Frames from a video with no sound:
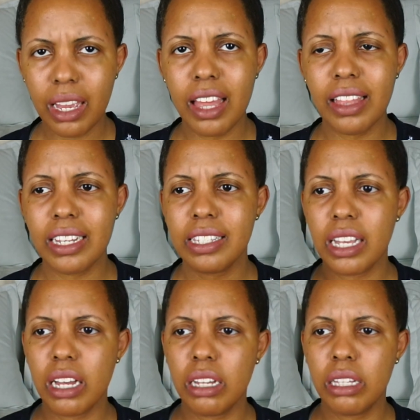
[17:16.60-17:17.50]
And they
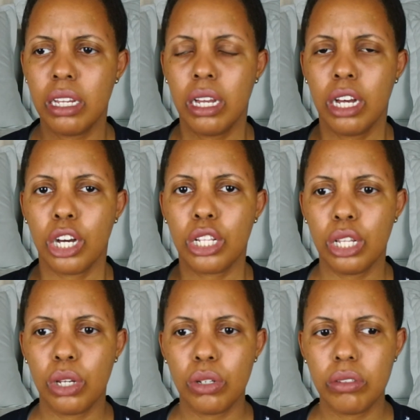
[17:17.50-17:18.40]
sell
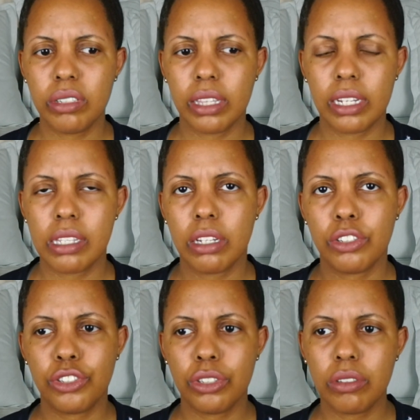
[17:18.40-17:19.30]
clothes and they
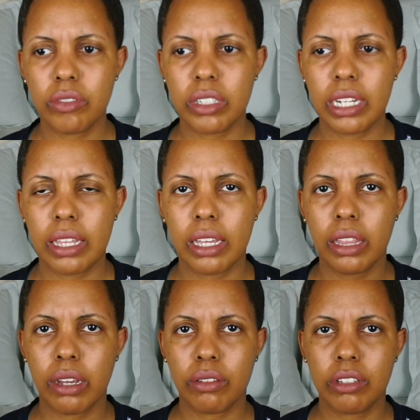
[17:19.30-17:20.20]
sell jewelry. And
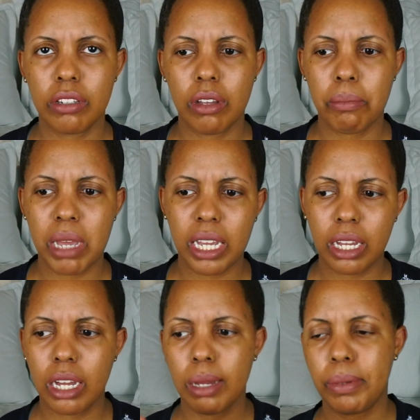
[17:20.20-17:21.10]
then they also sell
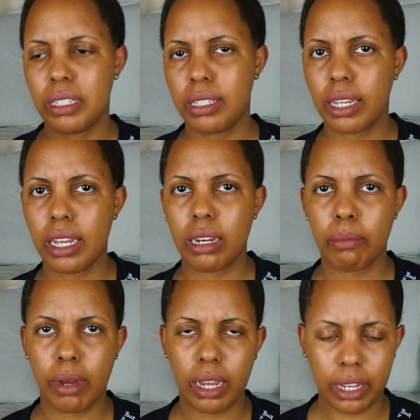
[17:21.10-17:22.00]
makeup and skin
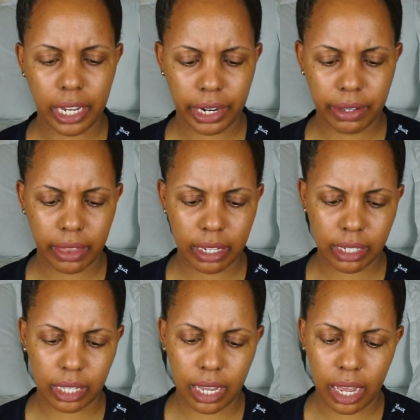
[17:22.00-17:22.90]
and body care and
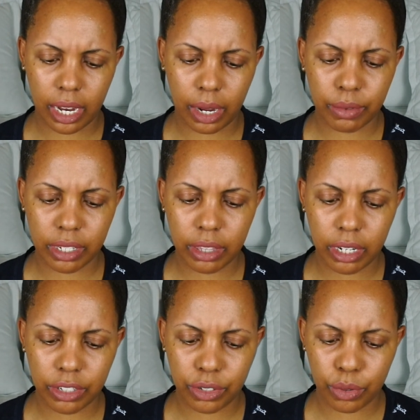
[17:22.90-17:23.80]
things like that. And I was in
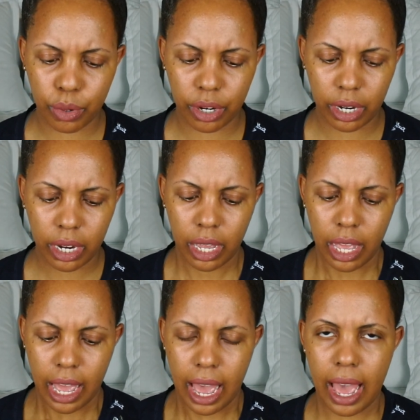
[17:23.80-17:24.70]
their store
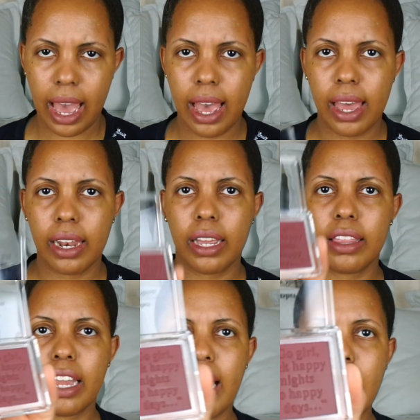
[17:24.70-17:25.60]
and they